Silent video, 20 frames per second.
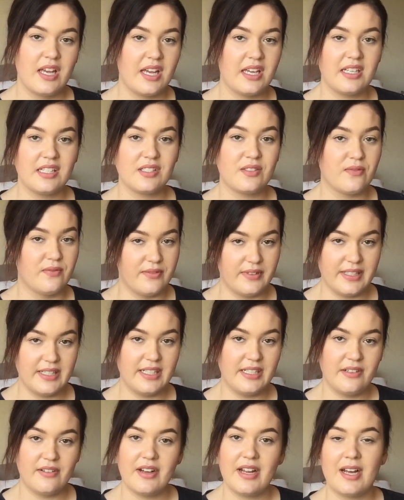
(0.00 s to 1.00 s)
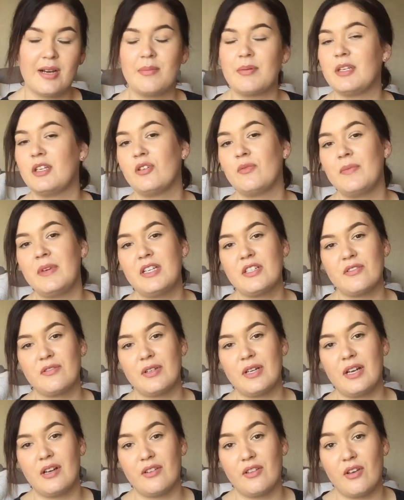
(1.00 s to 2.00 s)
and it's really not helping your mental
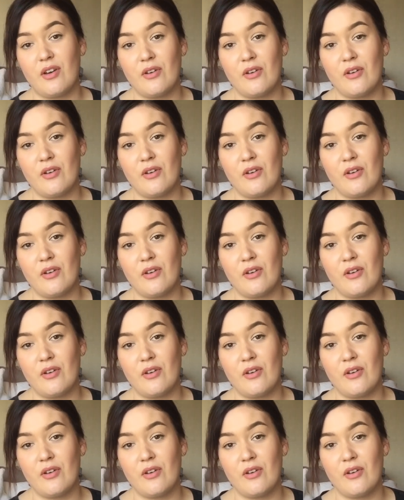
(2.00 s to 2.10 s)
health